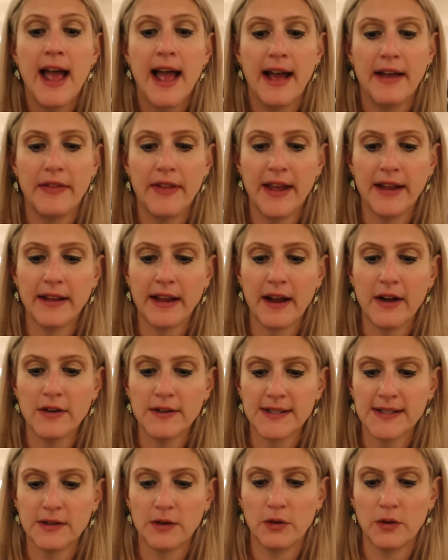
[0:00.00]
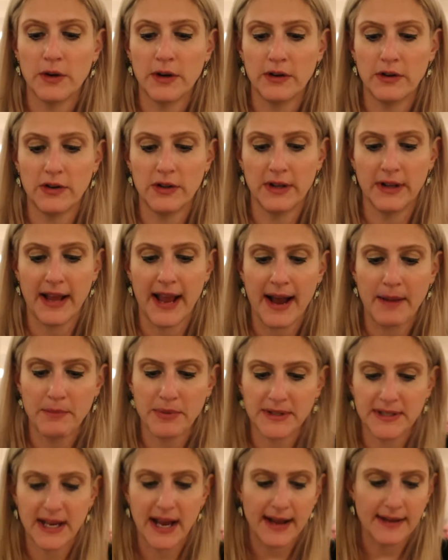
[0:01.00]
And then I also ordered an
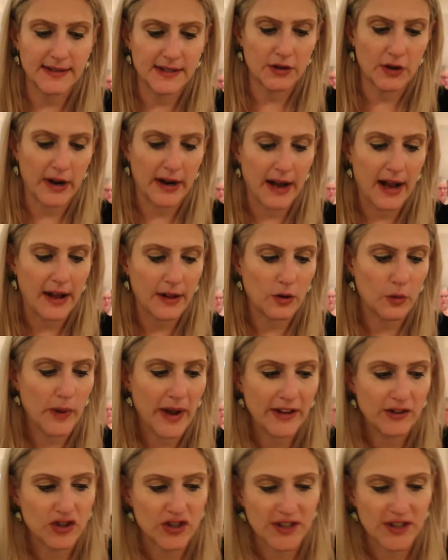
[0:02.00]
appetizer. I got a wedge